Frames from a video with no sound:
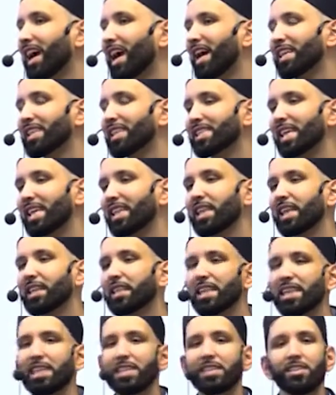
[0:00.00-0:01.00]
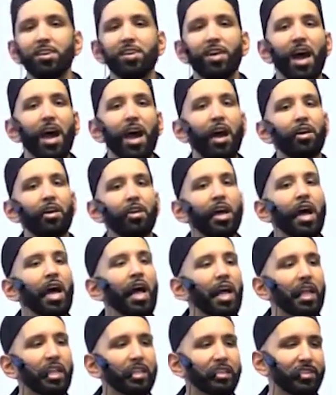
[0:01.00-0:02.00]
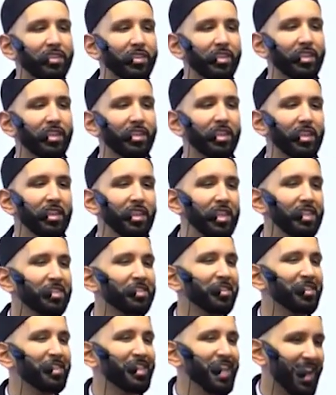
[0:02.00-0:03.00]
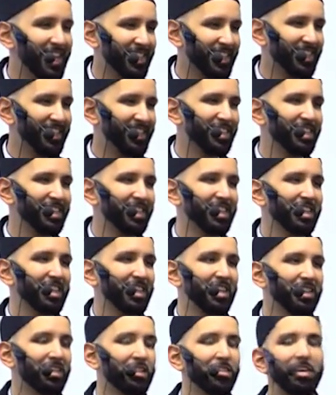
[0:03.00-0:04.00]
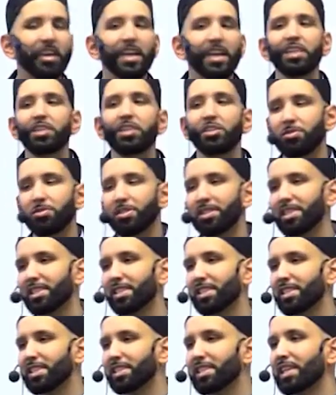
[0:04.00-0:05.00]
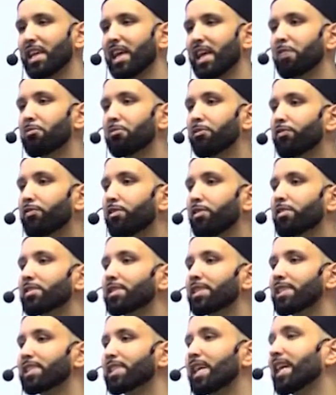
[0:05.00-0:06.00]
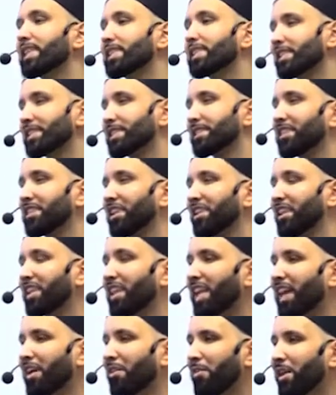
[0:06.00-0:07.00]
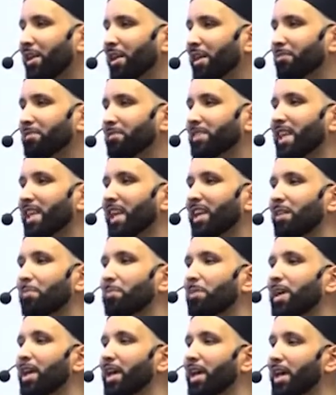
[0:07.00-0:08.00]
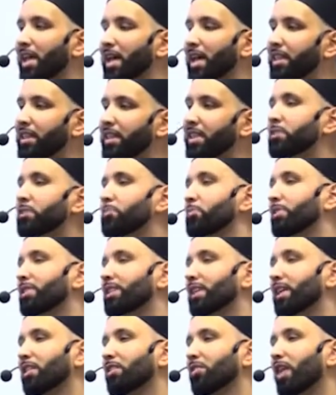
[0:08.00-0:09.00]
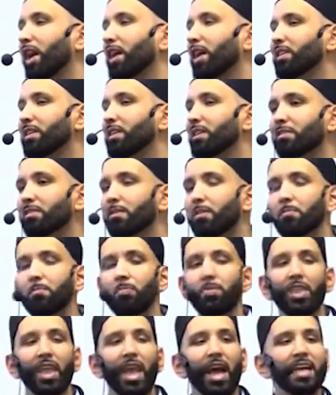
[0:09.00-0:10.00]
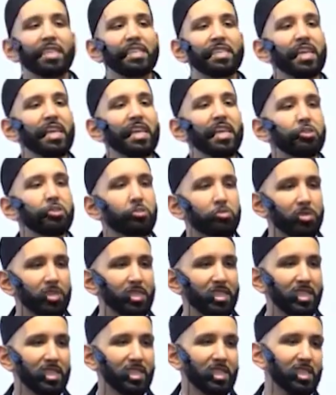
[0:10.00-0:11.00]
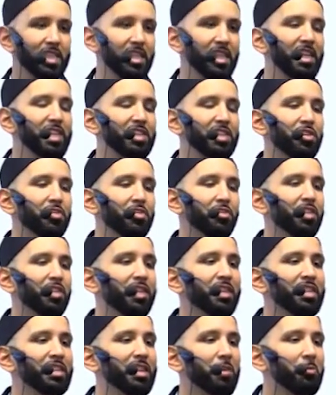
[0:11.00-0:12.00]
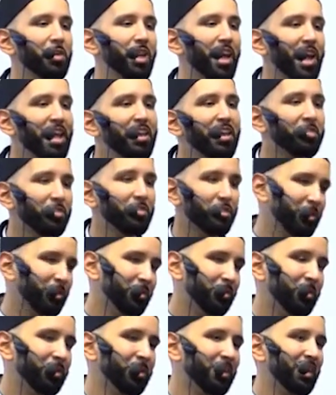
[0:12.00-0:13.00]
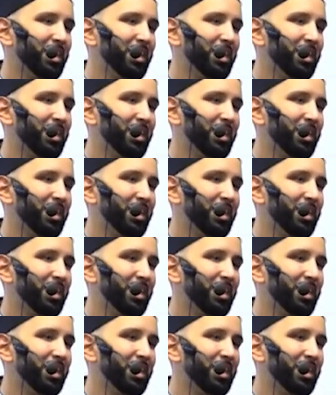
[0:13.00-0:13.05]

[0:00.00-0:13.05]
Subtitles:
And he said that these are a'raad, these are tests, they're hindrances. He referred to tests, sallallahu alayhi wa sallam, in this particular hadith as hindrances. These are things that would hinder you.